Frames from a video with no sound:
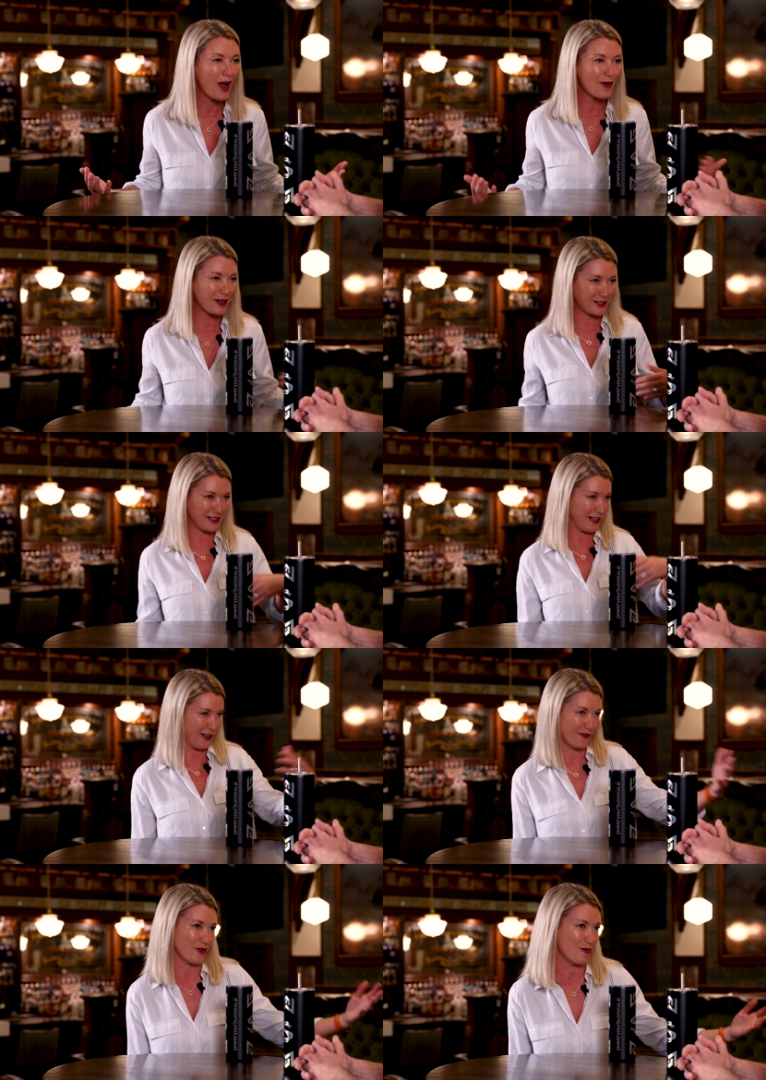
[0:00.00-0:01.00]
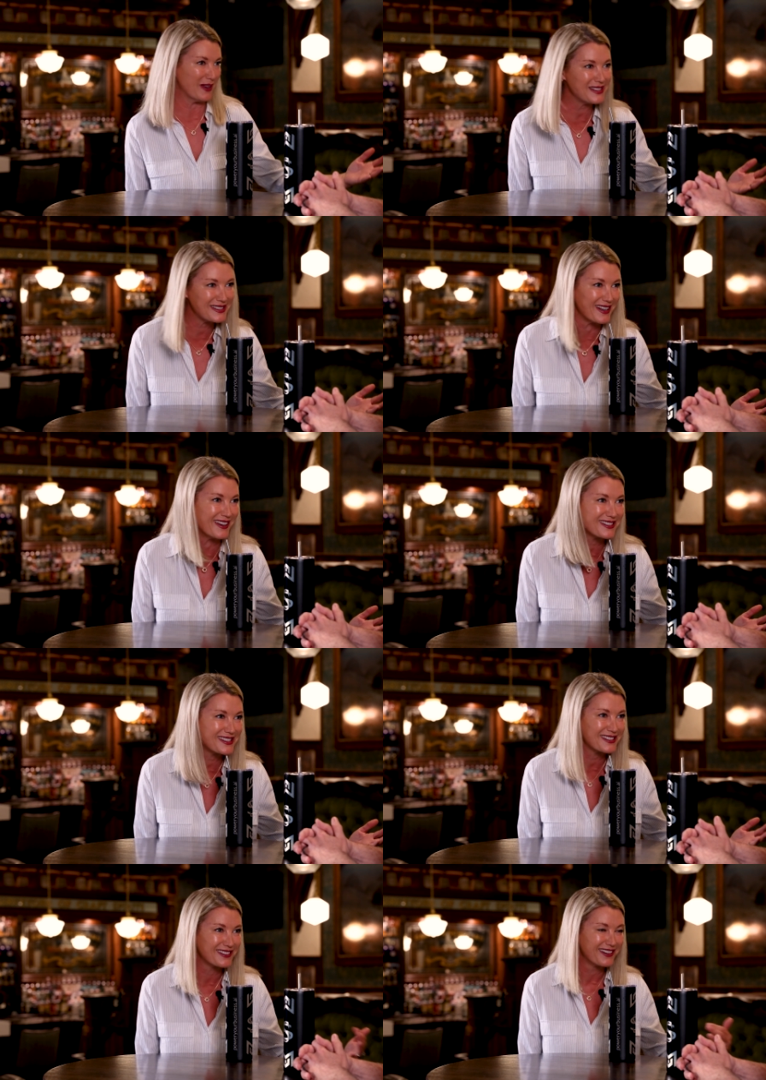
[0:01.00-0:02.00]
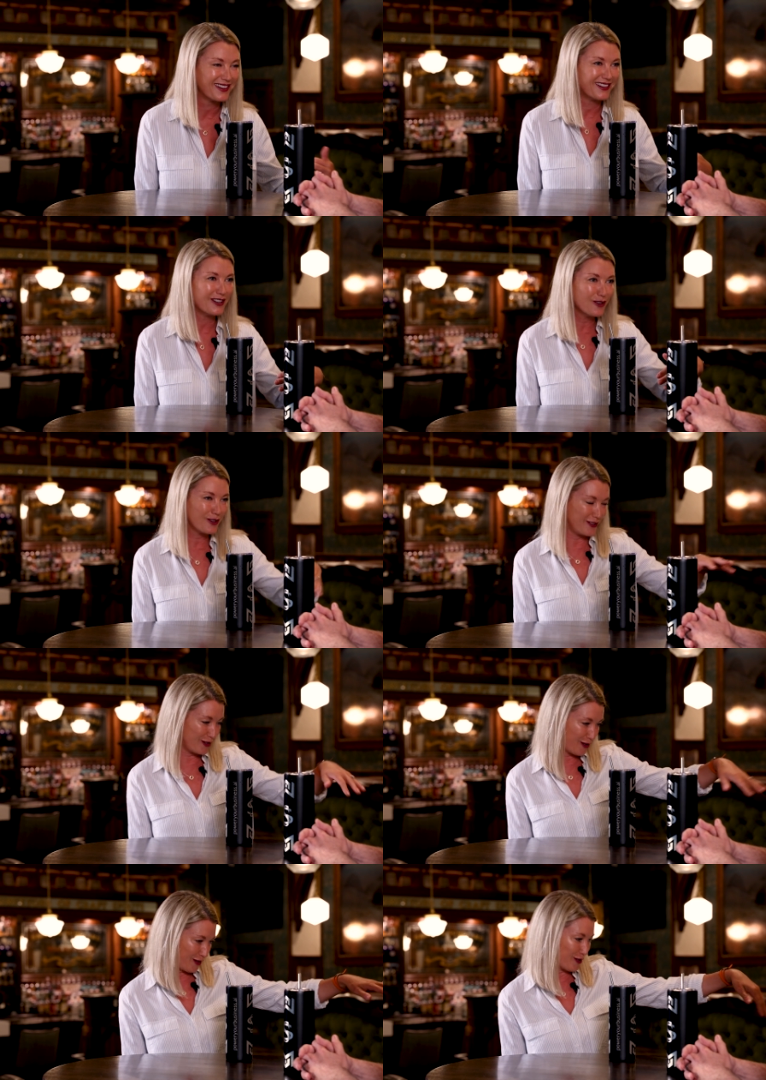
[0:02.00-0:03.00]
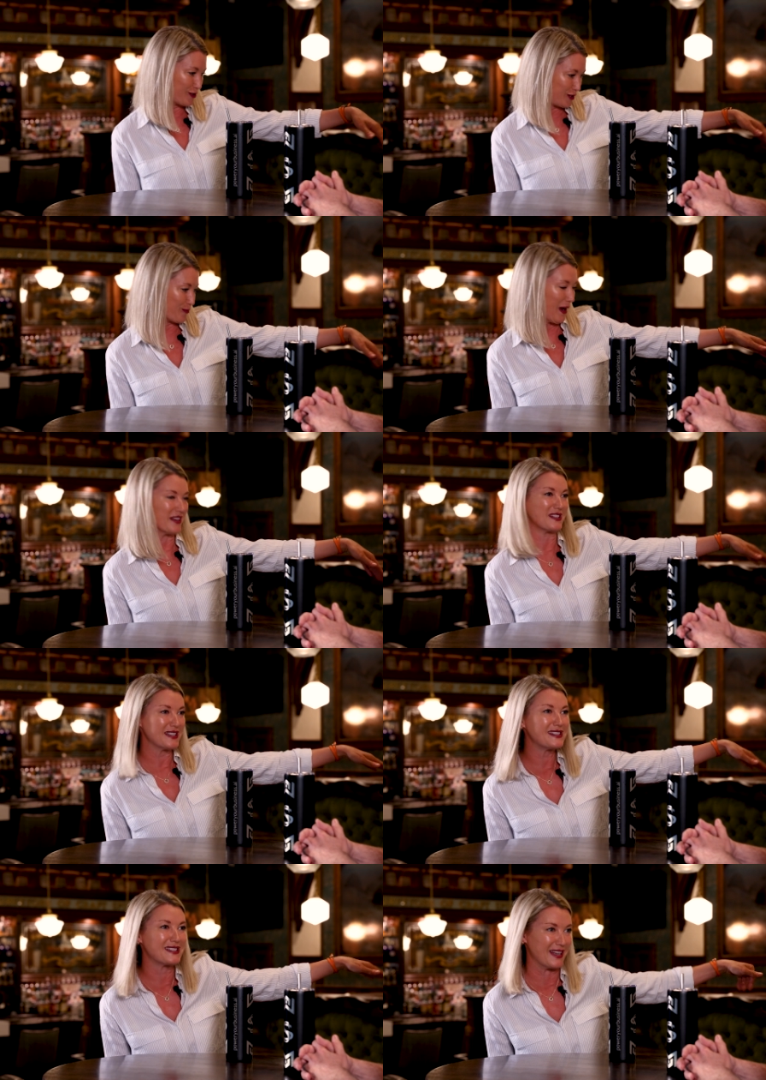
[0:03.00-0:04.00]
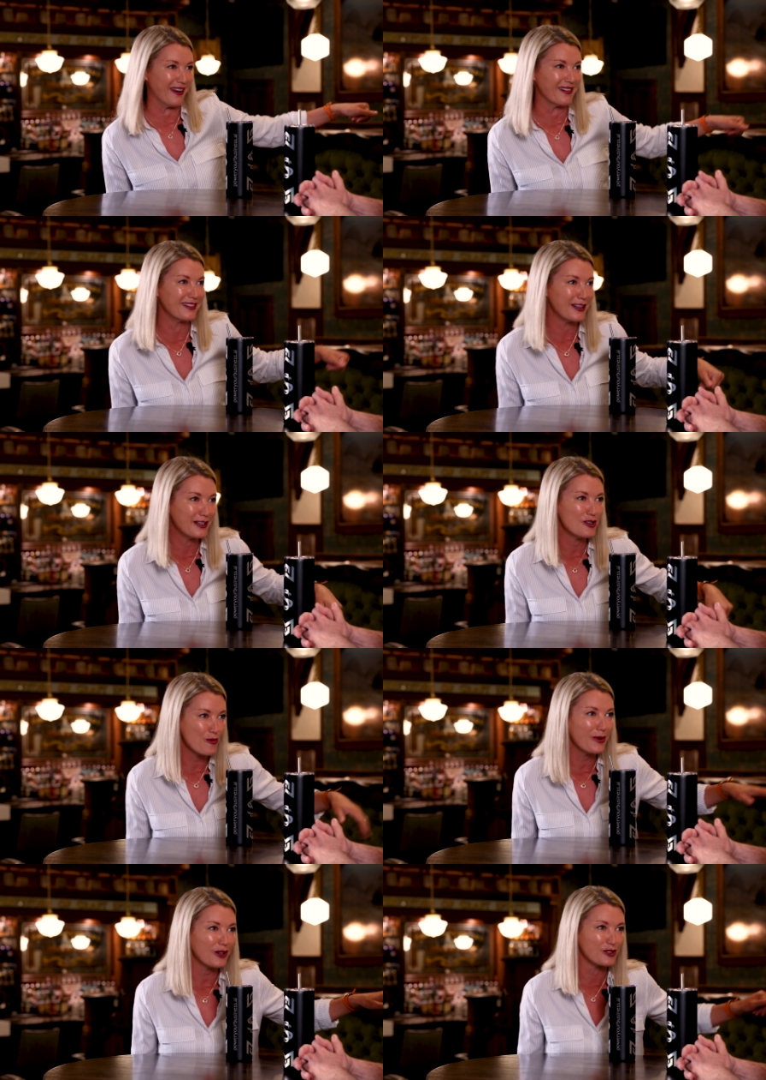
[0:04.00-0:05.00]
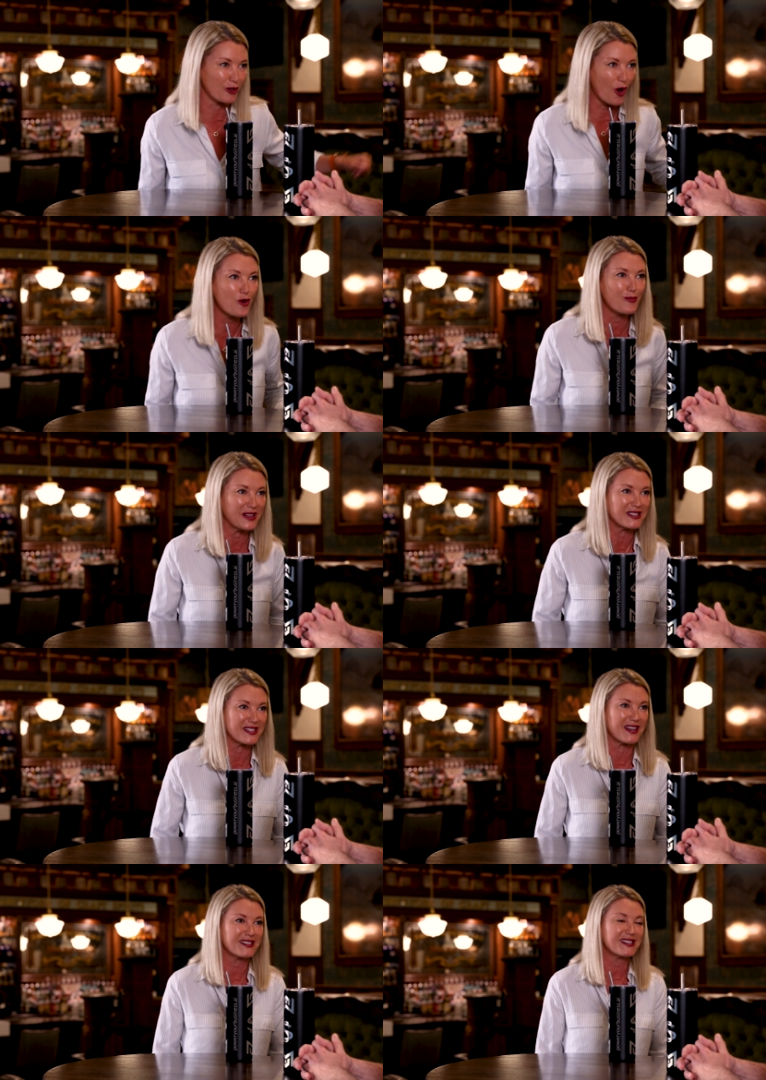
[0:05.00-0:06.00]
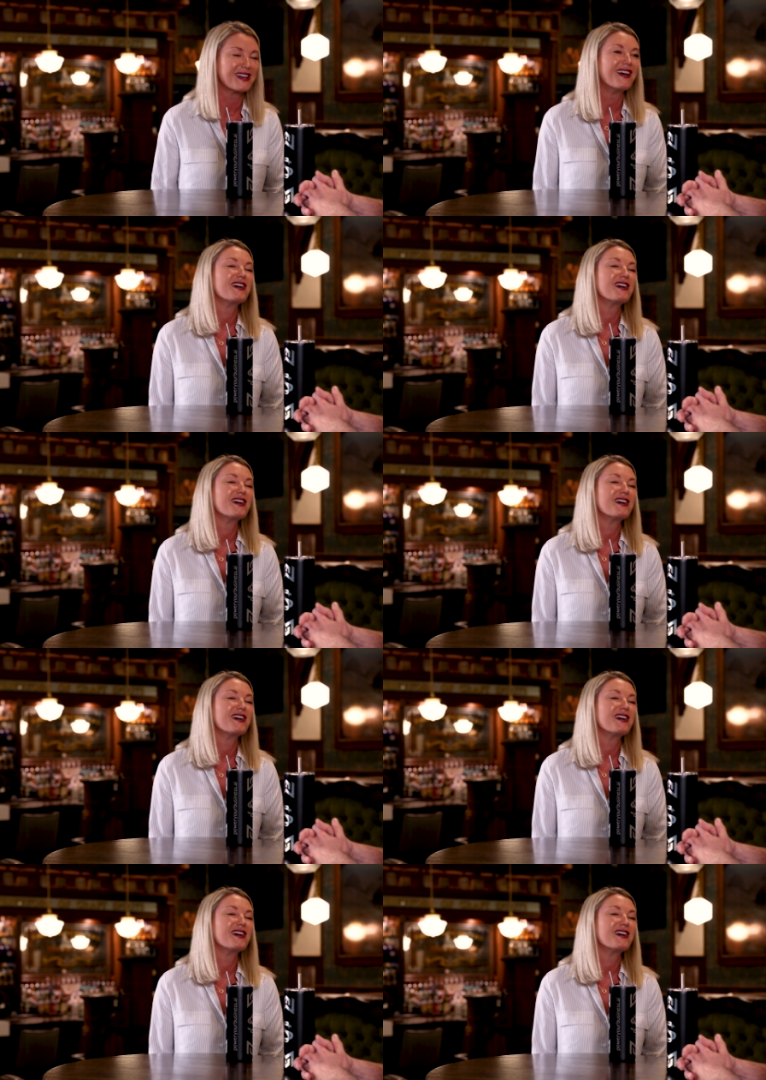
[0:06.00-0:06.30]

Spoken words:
I'm not just going to give you business. Right. You're just my assistant, and then you build your own business.